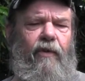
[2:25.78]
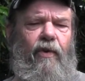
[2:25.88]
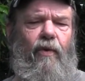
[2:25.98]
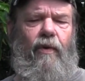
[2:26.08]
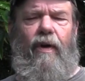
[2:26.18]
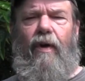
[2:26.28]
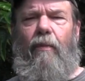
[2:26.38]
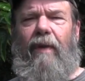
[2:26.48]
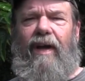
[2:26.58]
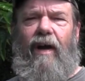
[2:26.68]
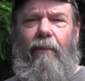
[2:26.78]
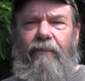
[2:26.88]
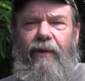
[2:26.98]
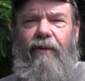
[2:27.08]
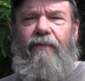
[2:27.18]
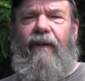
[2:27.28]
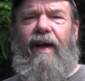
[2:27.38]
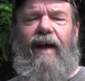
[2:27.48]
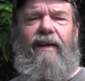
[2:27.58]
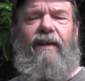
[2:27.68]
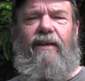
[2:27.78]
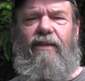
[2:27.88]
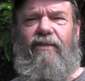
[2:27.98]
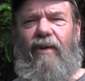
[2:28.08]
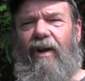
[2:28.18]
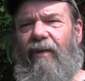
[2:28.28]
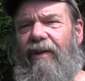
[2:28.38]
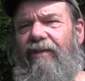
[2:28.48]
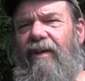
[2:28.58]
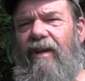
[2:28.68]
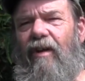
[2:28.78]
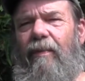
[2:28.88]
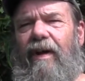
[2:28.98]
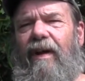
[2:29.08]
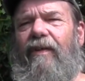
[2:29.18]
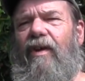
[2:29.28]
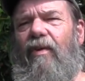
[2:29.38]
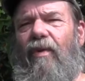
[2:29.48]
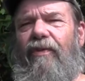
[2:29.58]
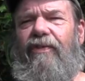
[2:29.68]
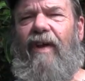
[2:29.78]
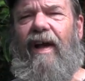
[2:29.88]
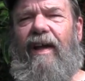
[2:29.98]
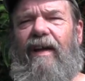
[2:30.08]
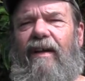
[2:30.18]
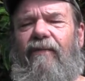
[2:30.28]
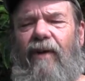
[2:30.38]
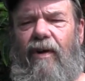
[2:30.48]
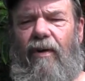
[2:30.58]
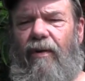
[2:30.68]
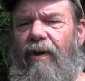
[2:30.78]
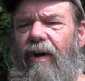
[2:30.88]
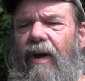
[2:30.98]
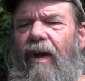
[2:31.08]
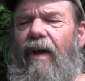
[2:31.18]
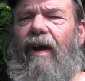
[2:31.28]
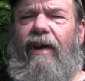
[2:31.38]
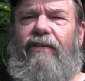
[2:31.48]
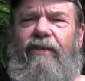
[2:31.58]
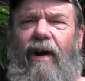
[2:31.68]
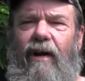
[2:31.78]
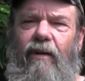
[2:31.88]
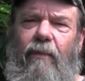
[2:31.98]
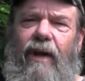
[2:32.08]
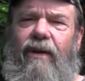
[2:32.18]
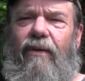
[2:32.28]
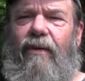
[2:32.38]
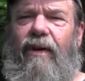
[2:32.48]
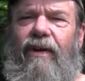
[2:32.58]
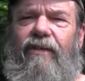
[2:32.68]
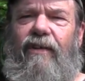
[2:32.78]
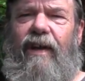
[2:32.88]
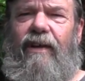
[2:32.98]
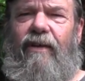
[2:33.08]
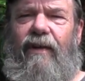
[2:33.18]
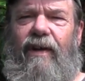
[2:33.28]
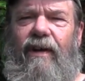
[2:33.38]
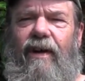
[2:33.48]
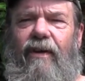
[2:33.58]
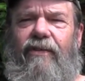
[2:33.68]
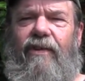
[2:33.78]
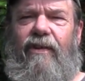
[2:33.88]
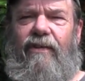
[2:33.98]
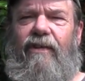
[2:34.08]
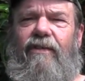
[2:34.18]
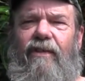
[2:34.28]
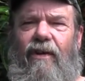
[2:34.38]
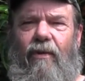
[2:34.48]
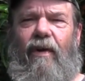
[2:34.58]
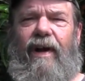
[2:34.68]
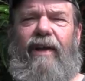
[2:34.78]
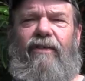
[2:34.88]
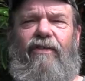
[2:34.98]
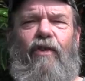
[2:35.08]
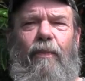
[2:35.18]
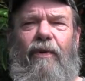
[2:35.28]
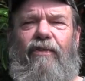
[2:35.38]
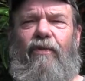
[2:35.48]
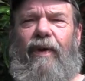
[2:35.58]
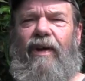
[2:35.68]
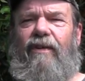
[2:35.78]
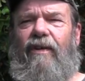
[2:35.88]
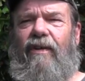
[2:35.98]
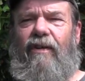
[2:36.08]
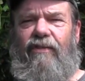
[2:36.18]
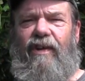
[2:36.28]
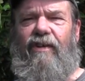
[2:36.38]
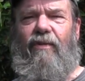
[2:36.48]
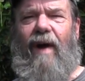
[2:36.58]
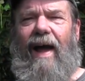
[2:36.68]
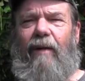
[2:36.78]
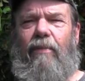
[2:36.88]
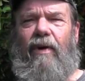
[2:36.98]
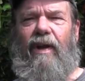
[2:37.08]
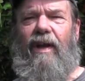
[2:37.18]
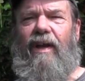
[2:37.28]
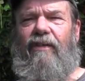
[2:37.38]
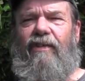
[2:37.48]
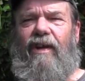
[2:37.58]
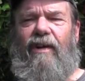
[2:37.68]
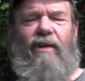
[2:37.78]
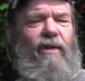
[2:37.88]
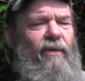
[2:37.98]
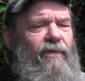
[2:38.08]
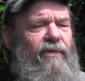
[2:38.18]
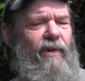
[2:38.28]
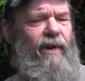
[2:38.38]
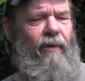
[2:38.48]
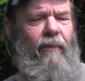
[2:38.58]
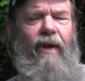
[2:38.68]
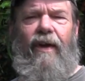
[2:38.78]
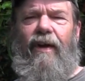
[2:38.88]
to make up for the fact that the soil is a little bit on the cool side for corn. I started my corn inside the greenhouse because it's a Hawaiian super sweet and the seeds rot pretty easy in cold soil.